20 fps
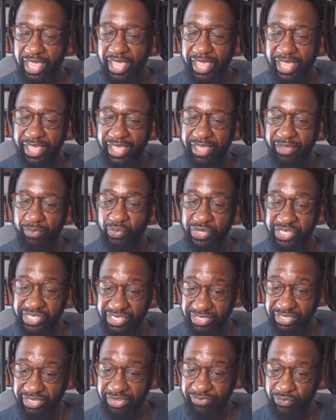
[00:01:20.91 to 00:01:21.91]
and we
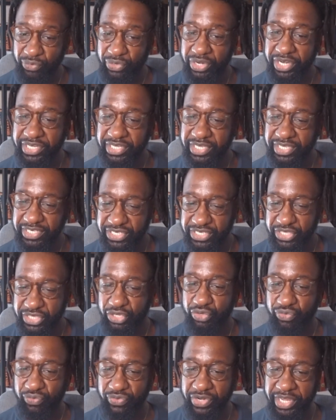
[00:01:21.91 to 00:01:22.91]
deliver it to
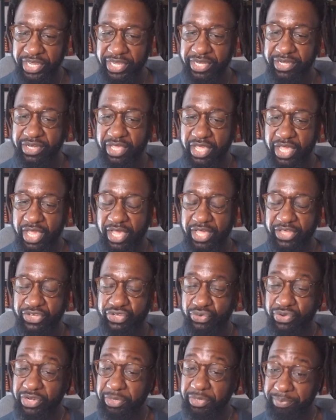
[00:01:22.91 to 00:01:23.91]
the grid uh,
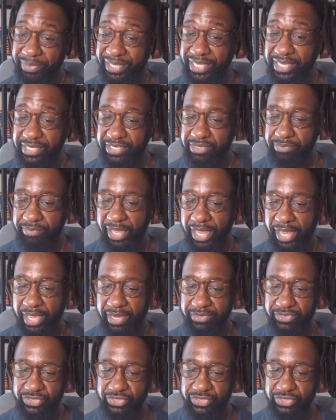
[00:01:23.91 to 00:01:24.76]
during peak demand.